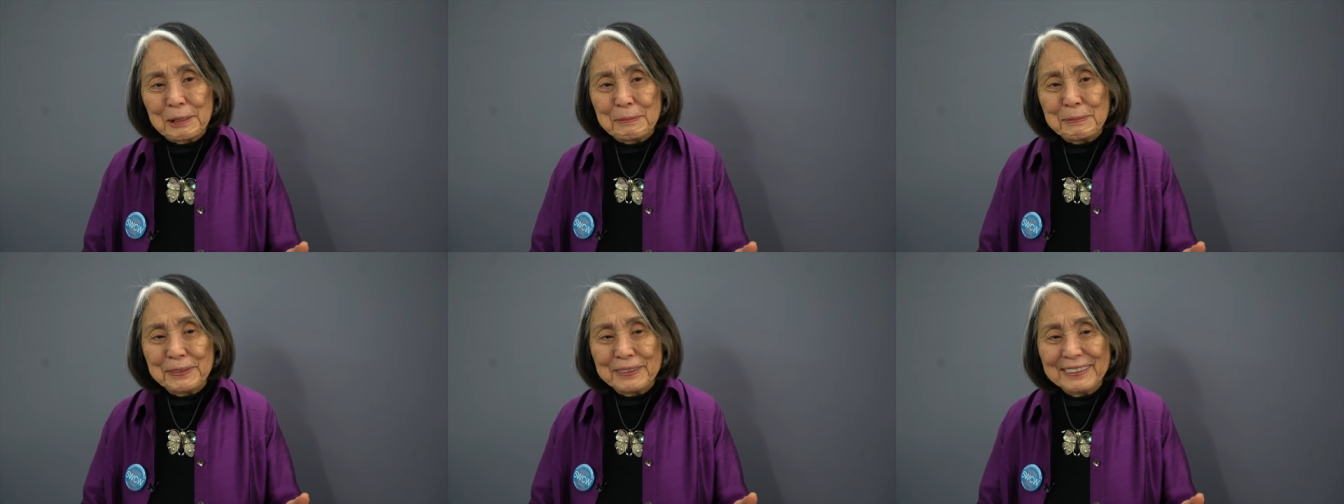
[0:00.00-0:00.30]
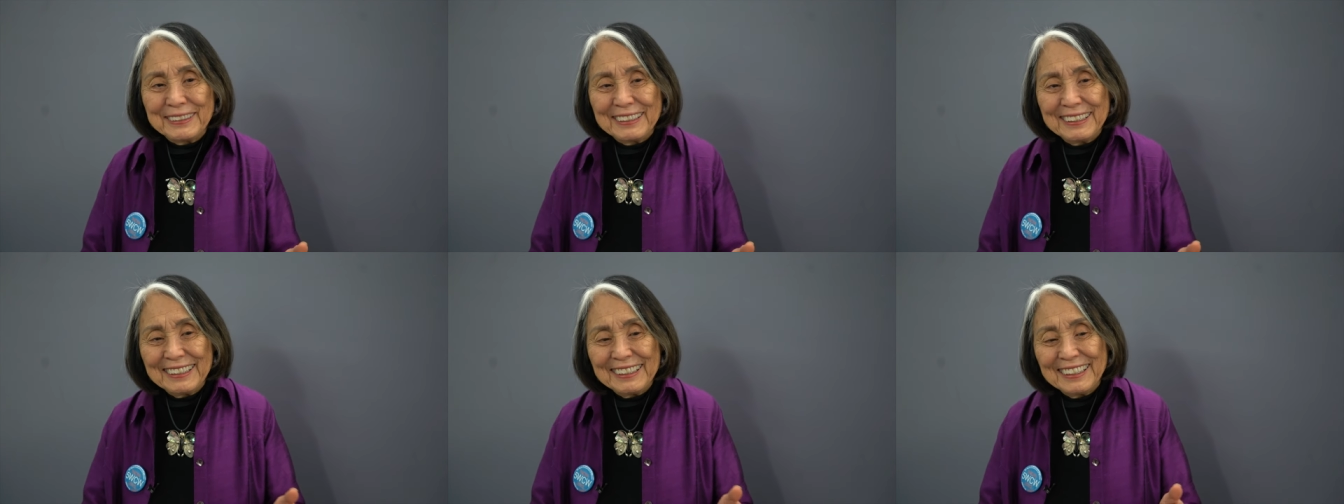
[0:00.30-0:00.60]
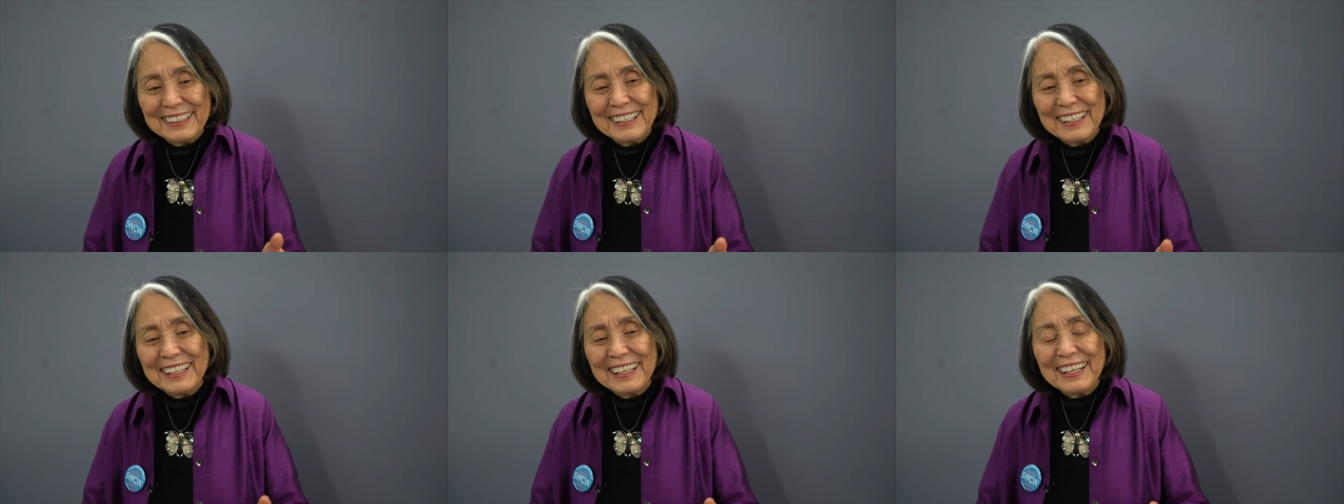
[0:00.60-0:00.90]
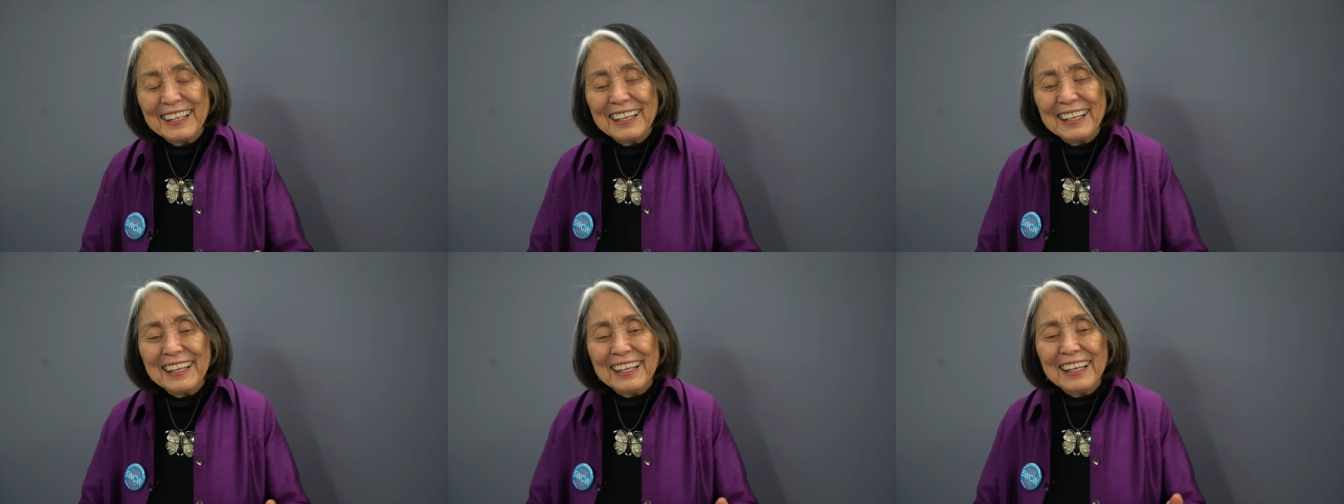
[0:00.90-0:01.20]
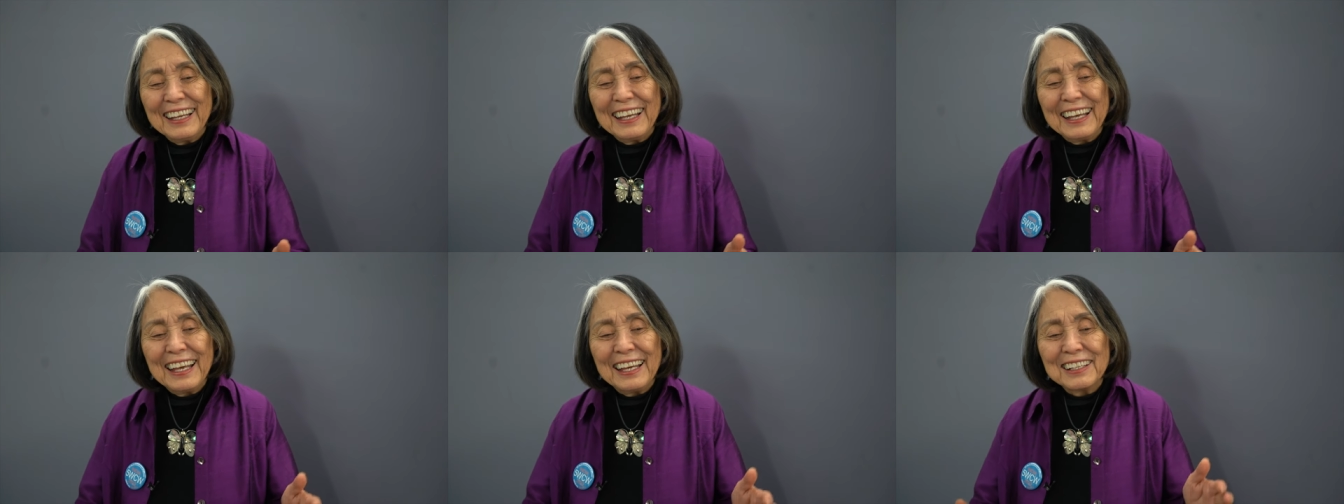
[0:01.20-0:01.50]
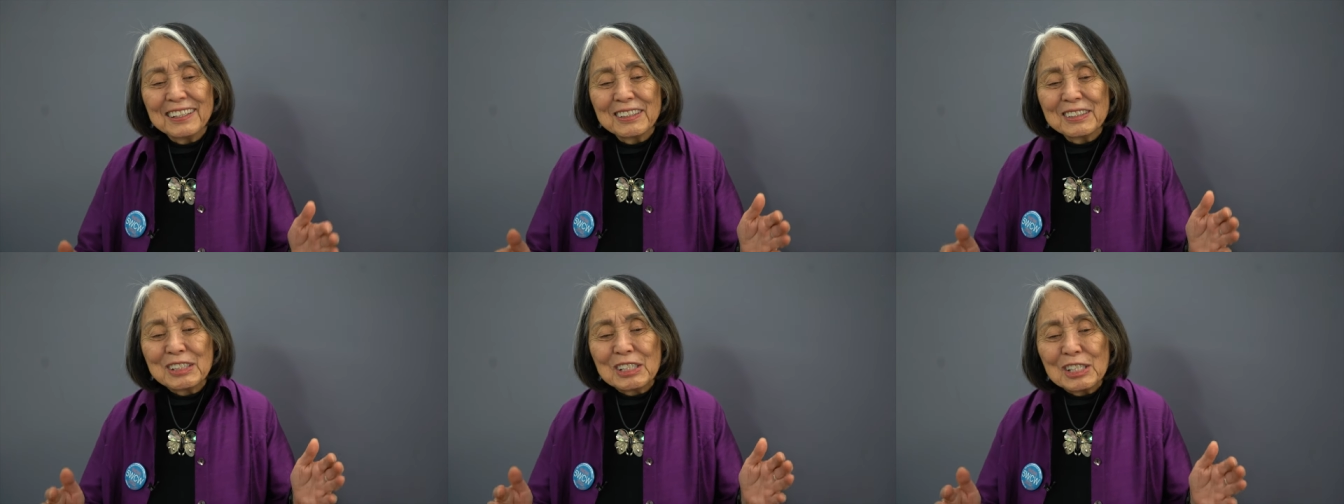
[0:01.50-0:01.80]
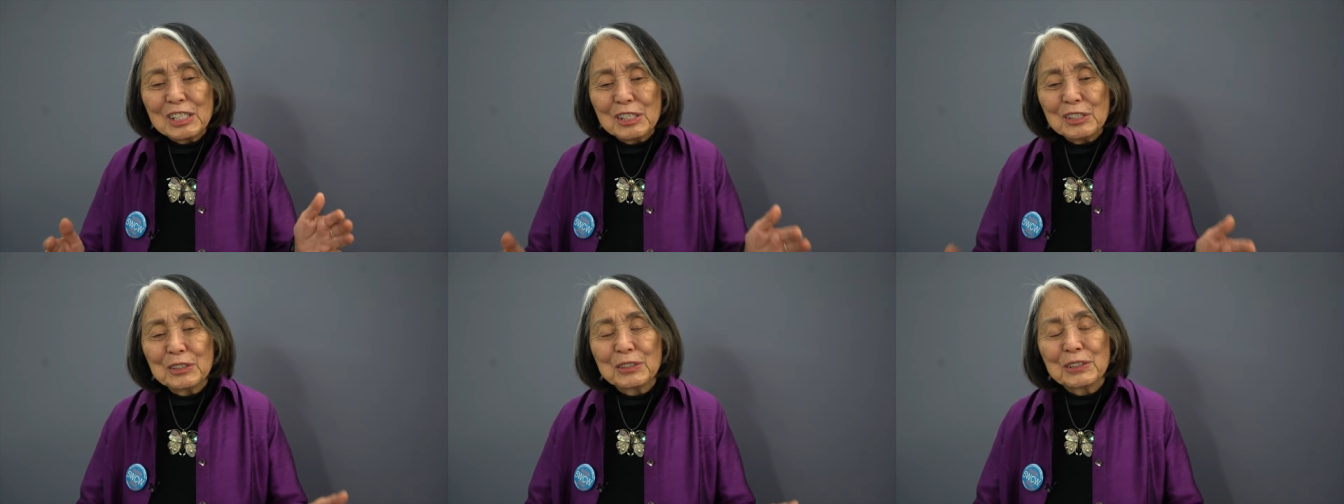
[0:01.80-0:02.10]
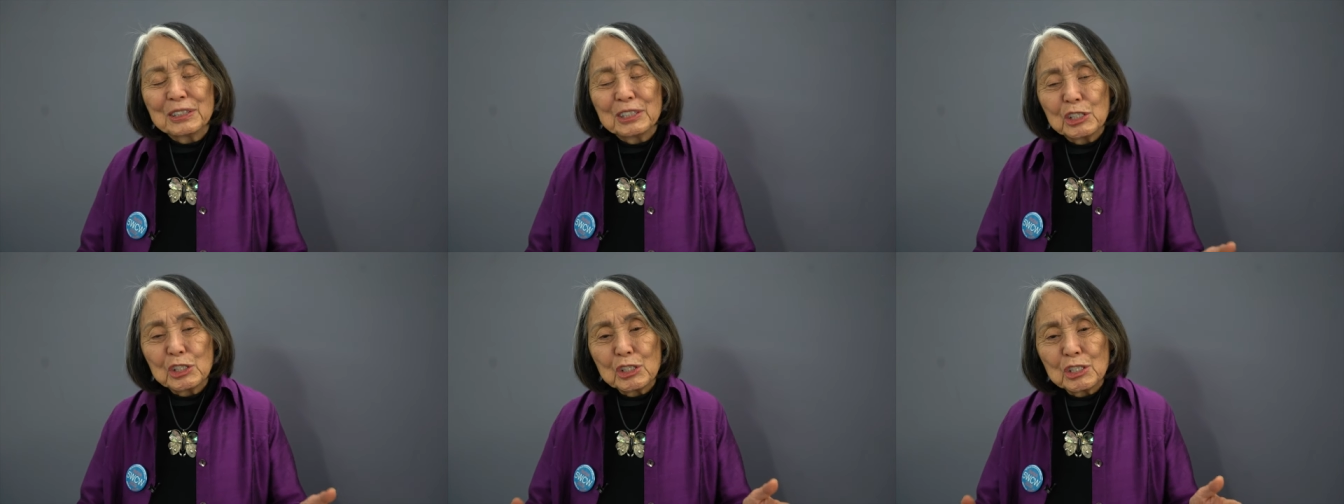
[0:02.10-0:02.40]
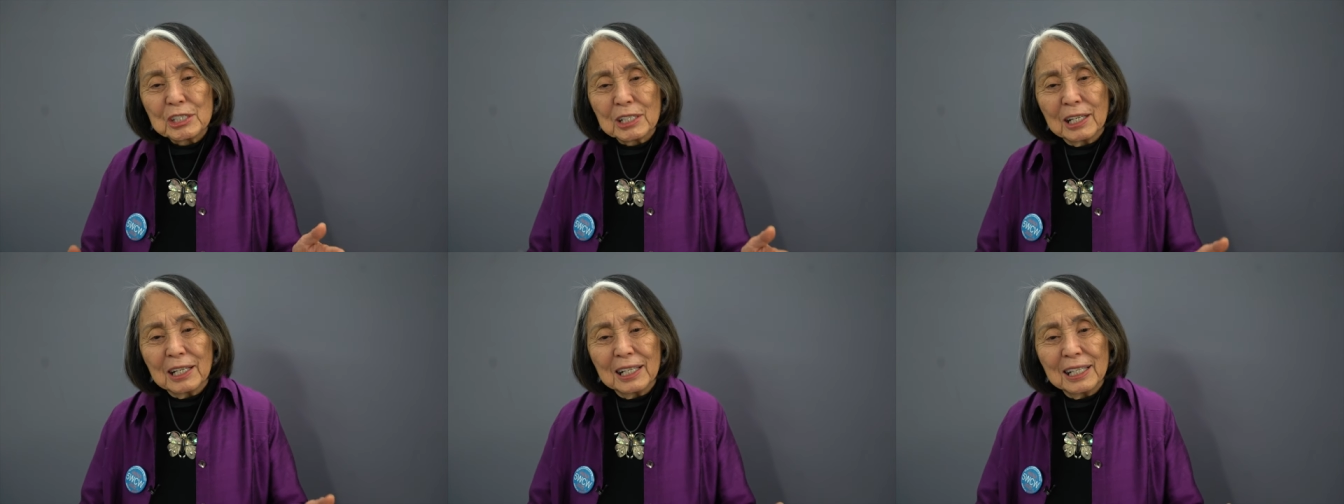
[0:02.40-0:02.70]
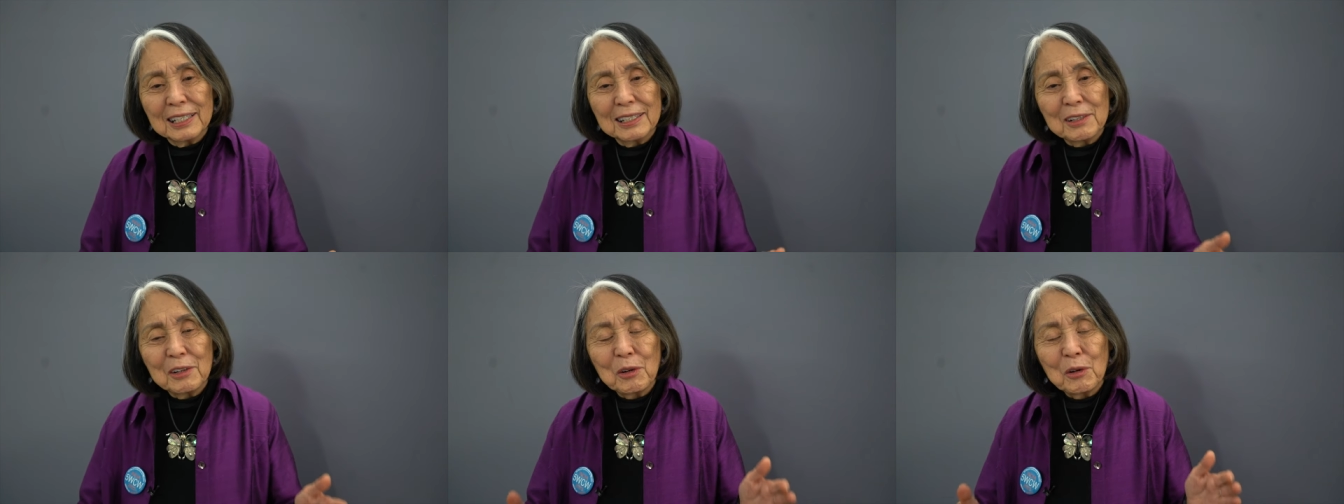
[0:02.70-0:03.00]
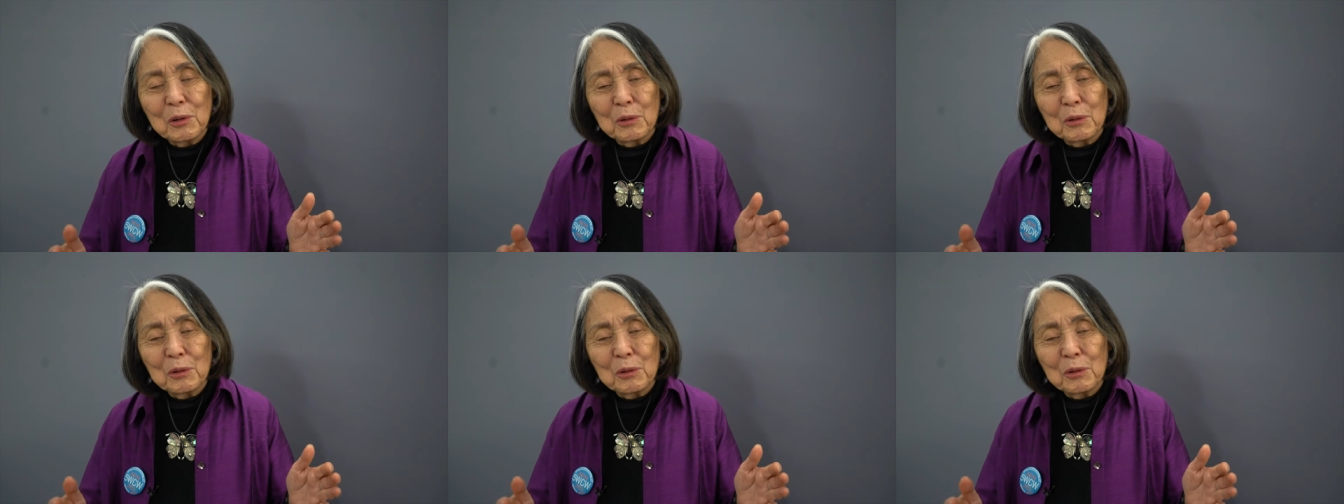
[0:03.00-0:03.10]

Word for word: up. And only you can decide